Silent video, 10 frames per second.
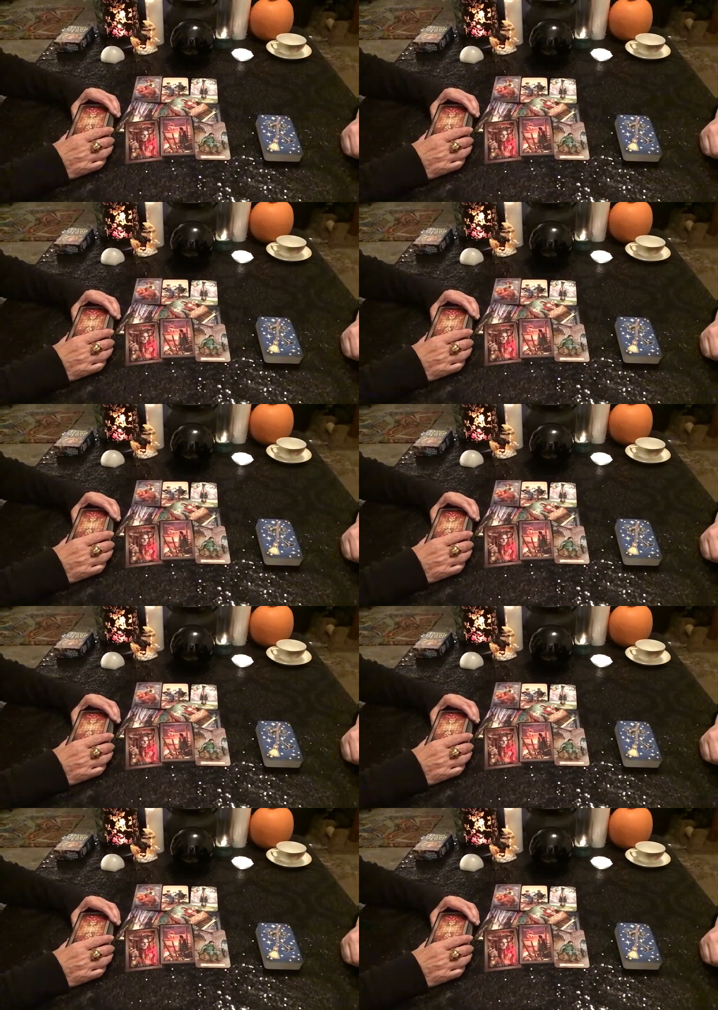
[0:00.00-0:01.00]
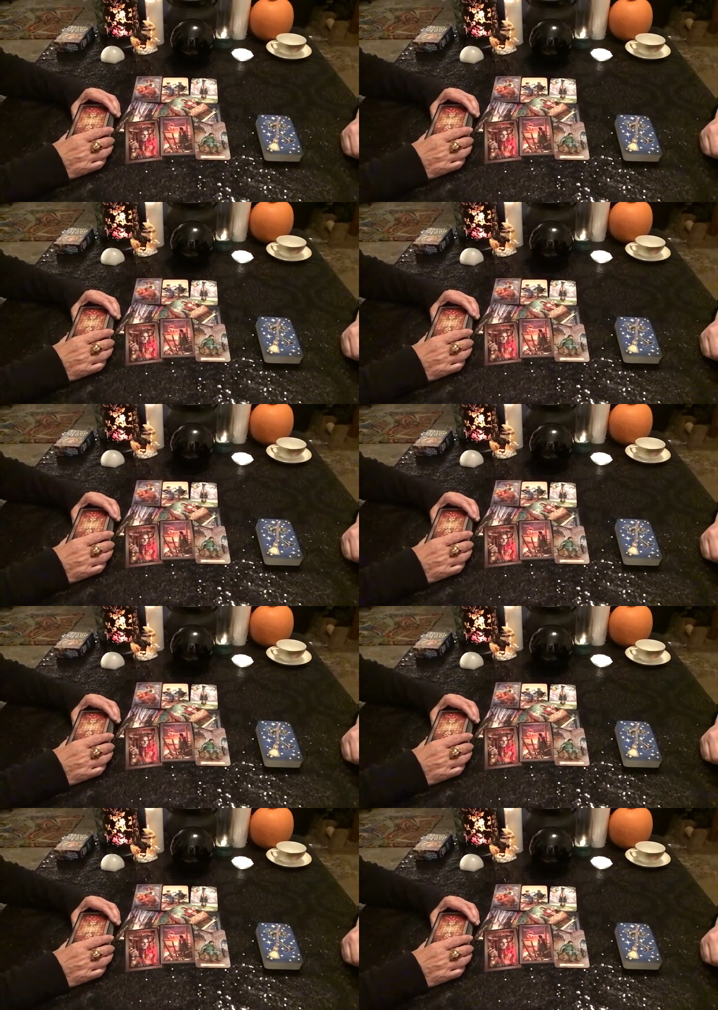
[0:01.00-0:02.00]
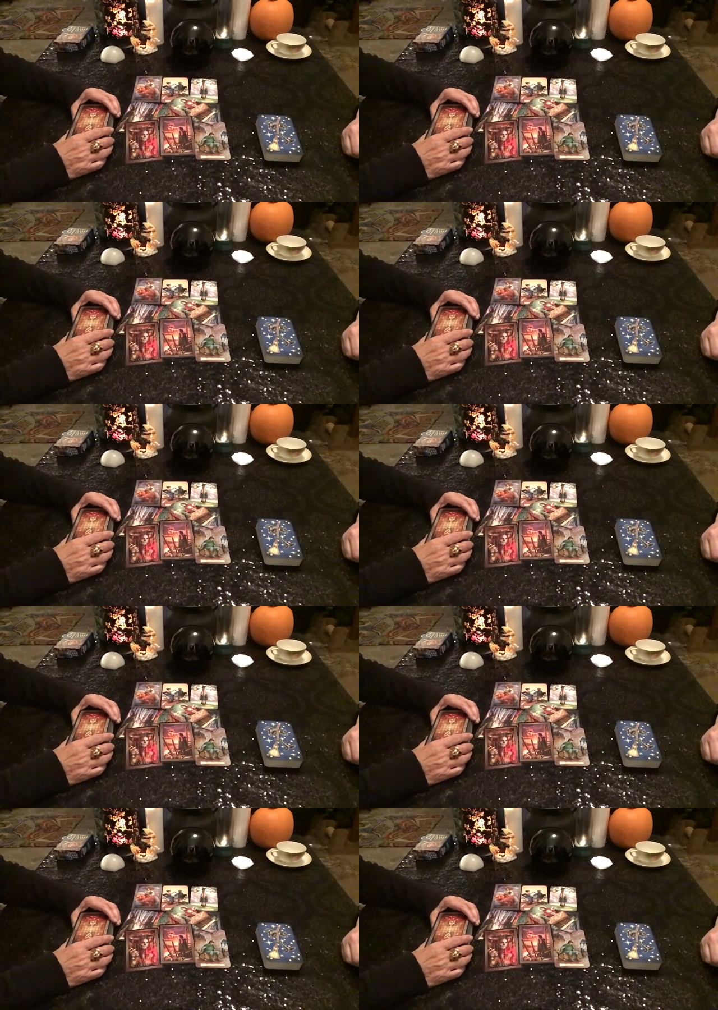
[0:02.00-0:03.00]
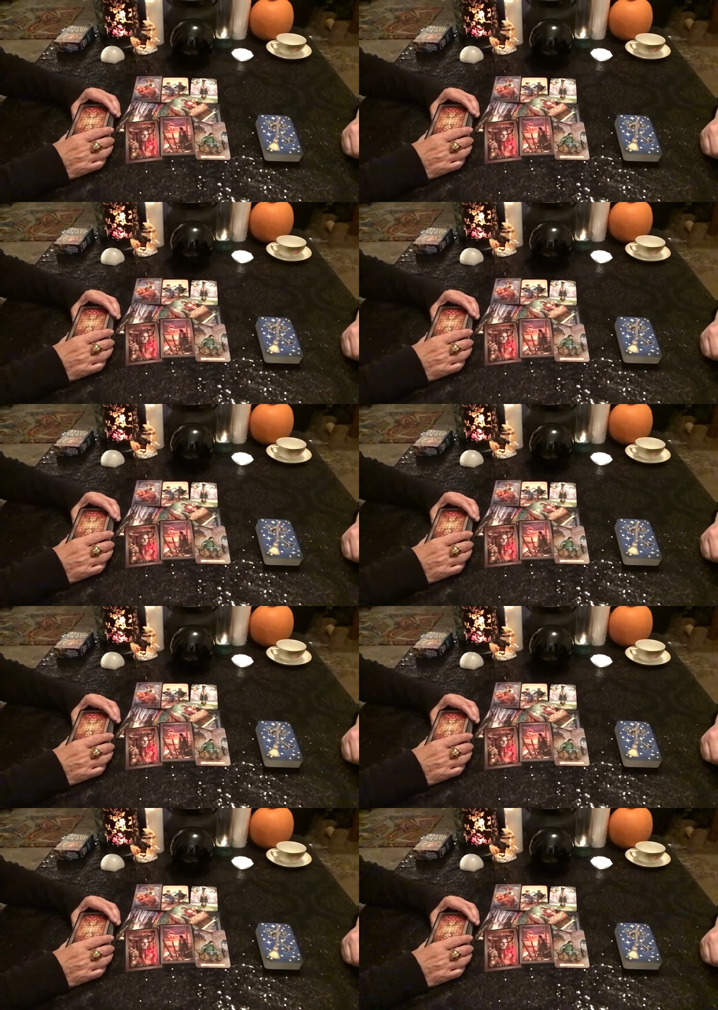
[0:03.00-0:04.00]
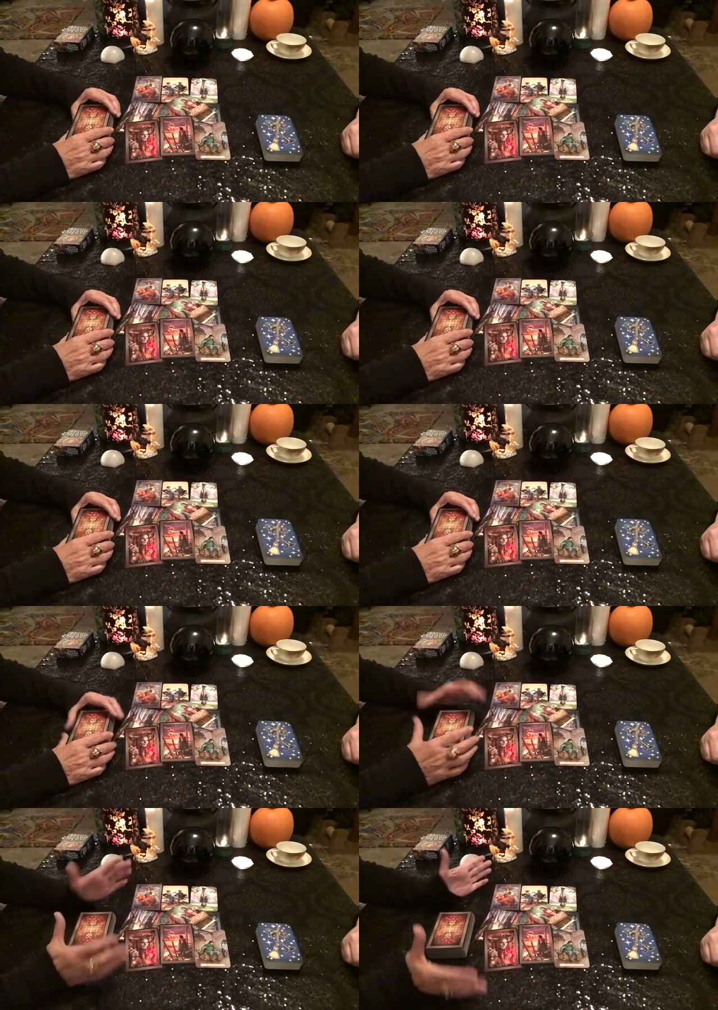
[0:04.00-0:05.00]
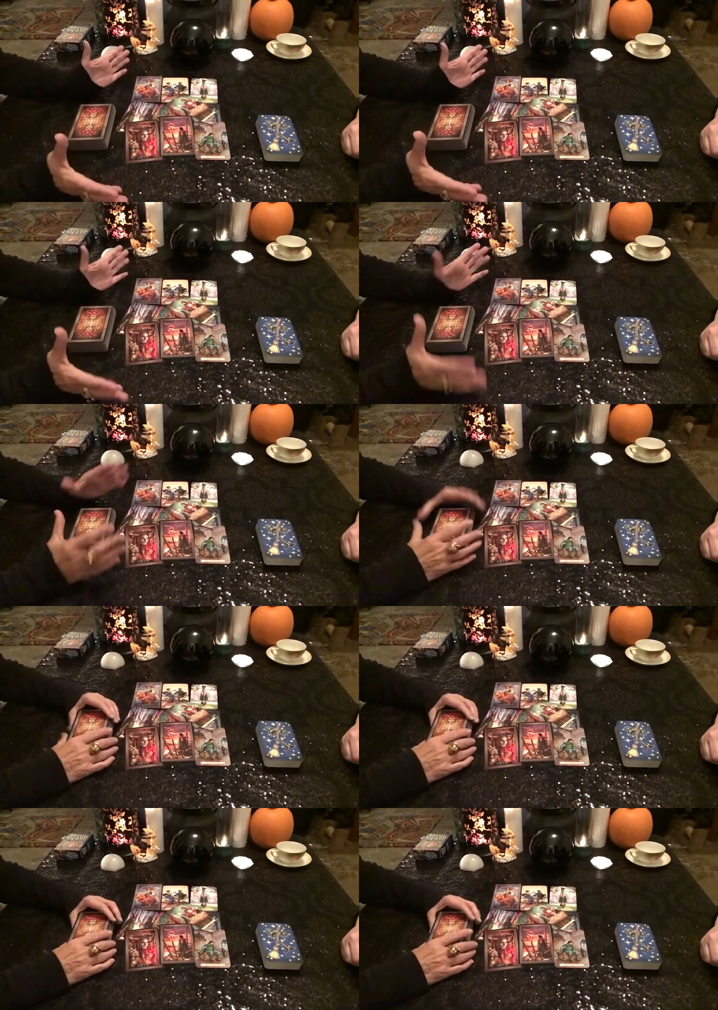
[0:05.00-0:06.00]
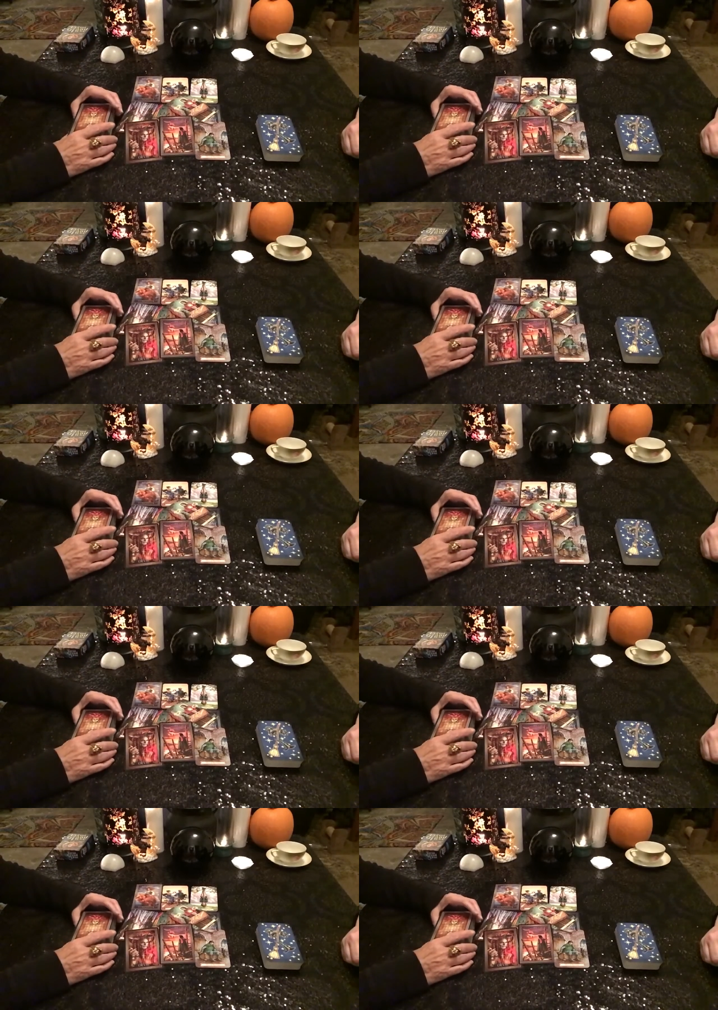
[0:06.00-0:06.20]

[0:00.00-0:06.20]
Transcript: (no speaker visible)